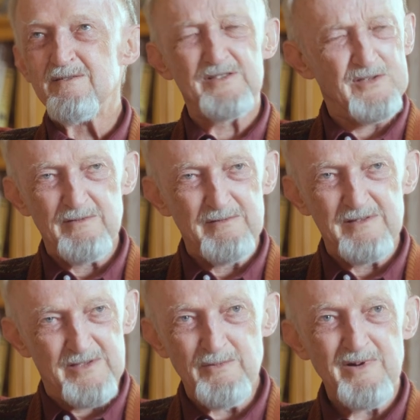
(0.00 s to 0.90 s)
Do you,
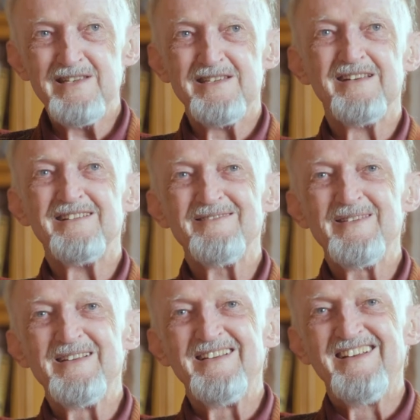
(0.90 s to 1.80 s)
do you want it?
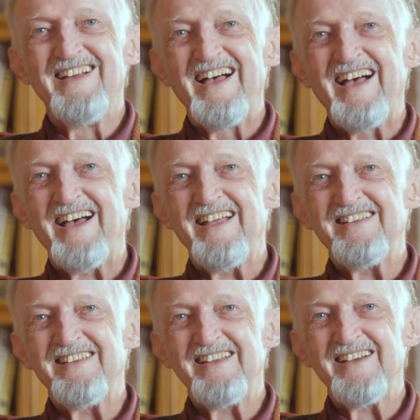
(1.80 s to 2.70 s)

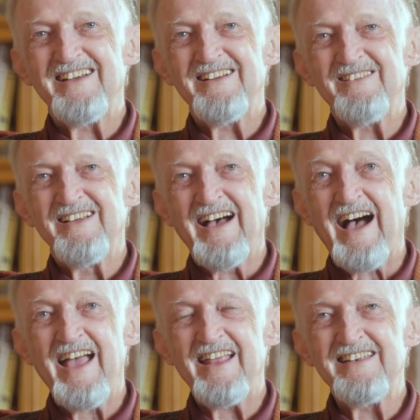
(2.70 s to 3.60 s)
And uh,
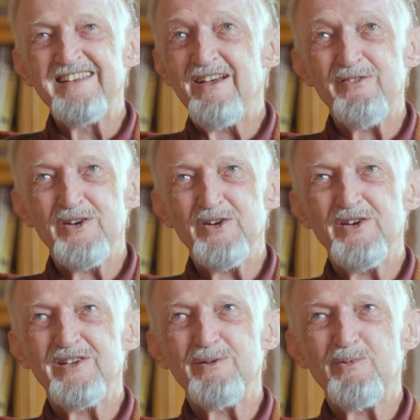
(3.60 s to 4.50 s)
I had never
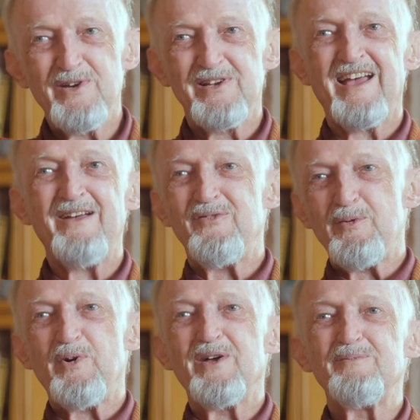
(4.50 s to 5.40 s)
heard the word
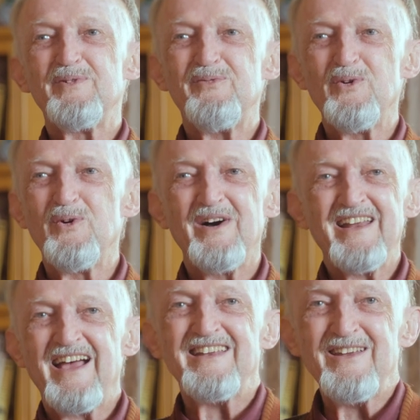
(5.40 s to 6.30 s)
amphipod before, and
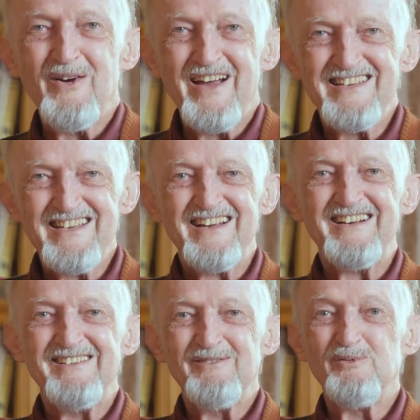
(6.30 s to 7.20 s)
I had no
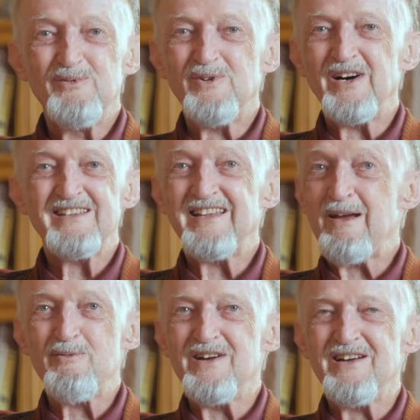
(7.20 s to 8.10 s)
idea what
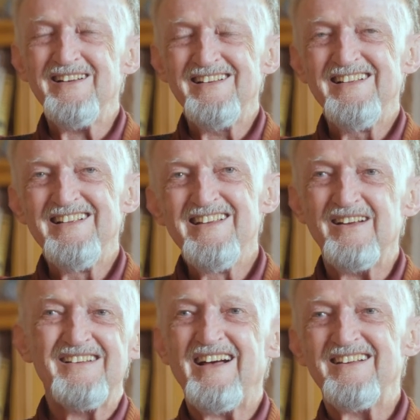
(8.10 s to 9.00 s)
they were.
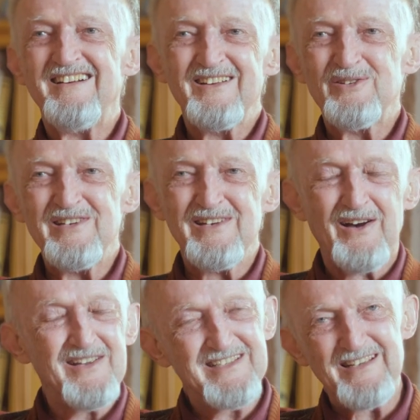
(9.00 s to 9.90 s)
And I, I, couldn't
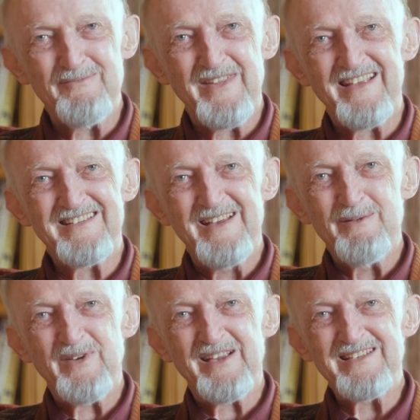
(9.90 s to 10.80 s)
ask him that
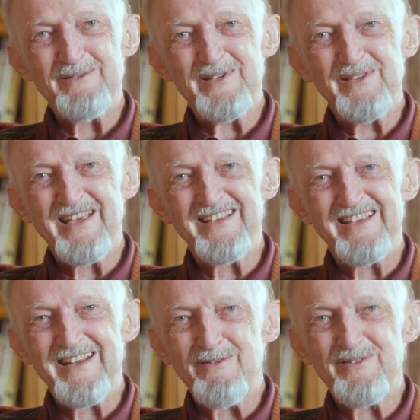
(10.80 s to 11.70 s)
because he would think
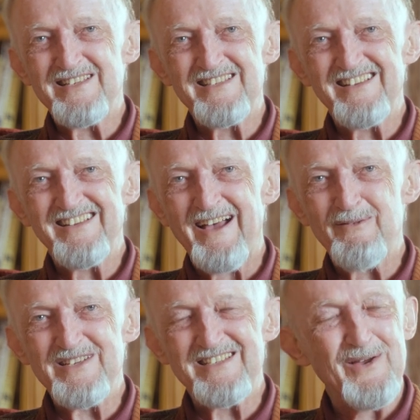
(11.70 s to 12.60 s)
that I was, I
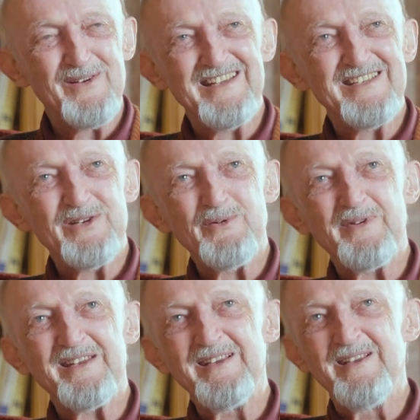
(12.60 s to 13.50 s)
was totally
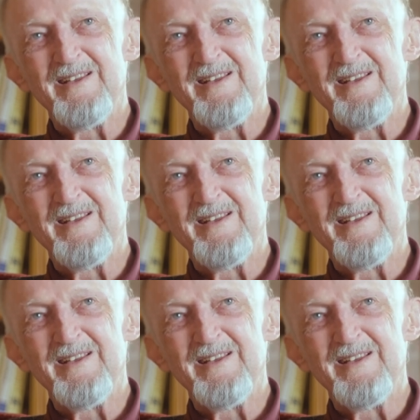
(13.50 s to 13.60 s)
stupid.